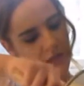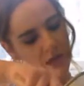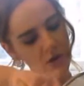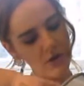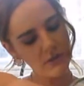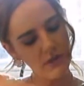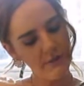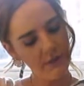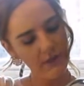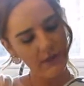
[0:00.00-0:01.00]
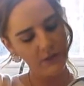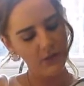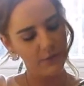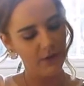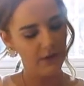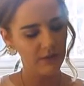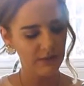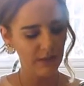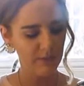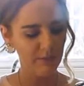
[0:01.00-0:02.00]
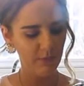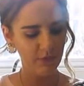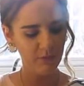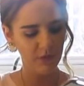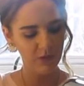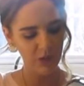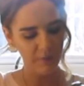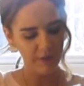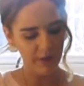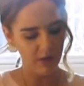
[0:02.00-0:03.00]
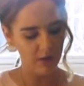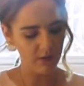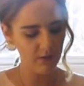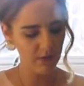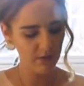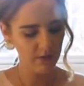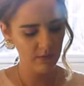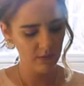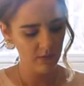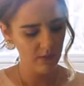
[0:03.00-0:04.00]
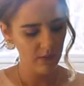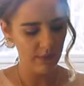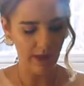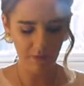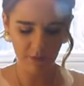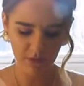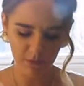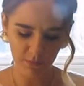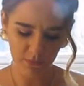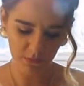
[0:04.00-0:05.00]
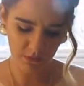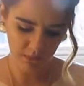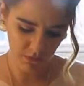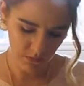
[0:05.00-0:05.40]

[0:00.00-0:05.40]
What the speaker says: And also, if you're one of those super artistic people and you want to shape it like a heart, that would be super cool.